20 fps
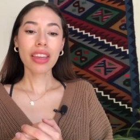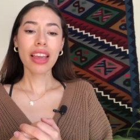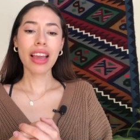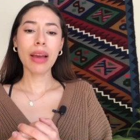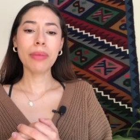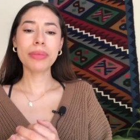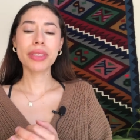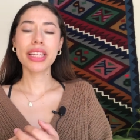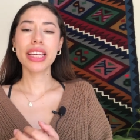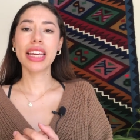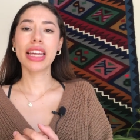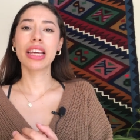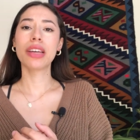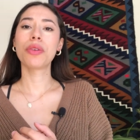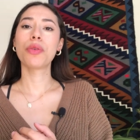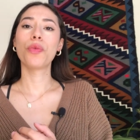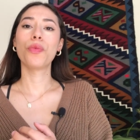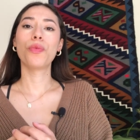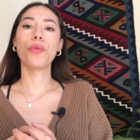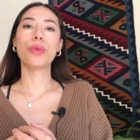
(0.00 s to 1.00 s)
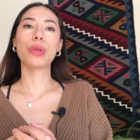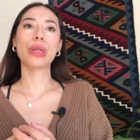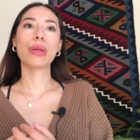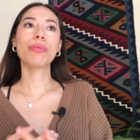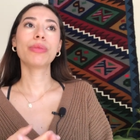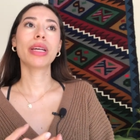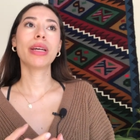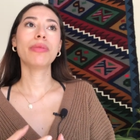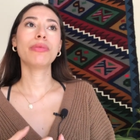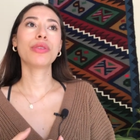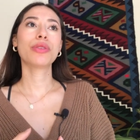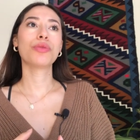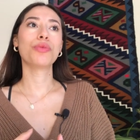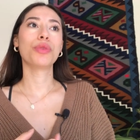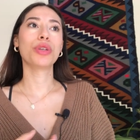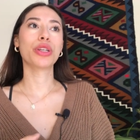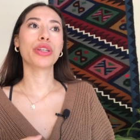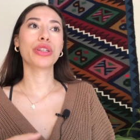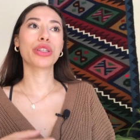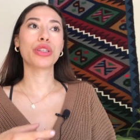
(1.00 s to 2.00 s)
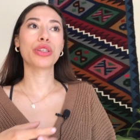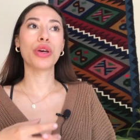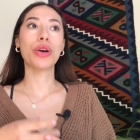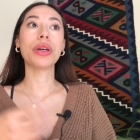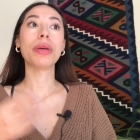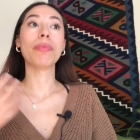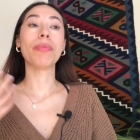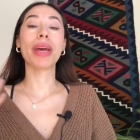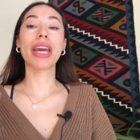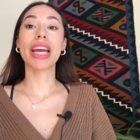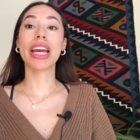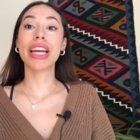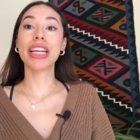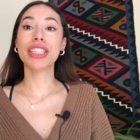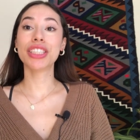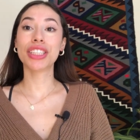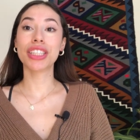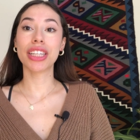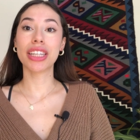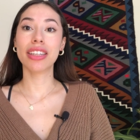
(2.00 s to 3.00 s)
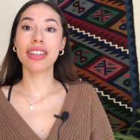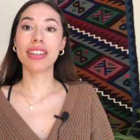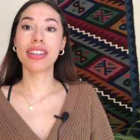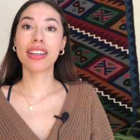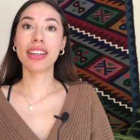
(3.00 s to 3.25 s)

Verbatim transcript: I'm saying sometimes when you're so impatient,